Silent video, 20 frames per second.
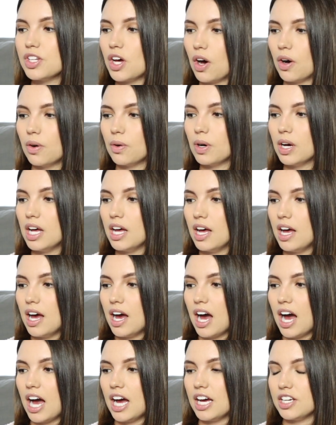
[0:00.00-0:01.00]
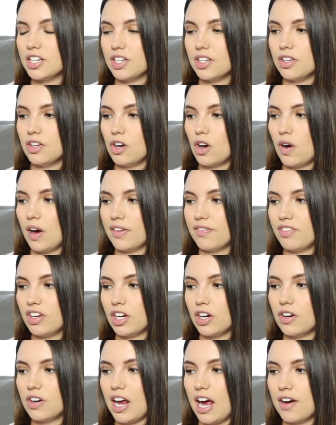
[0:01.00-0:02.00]
So I
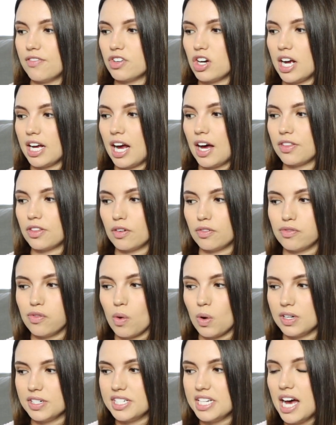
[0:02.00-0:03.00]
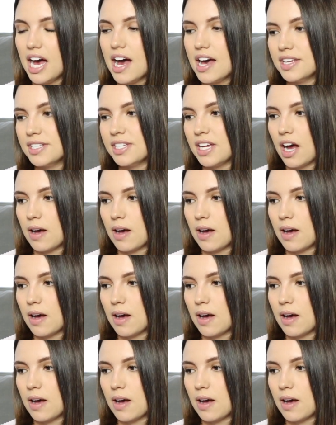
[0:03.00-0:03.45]
figured after I got the 4 tests,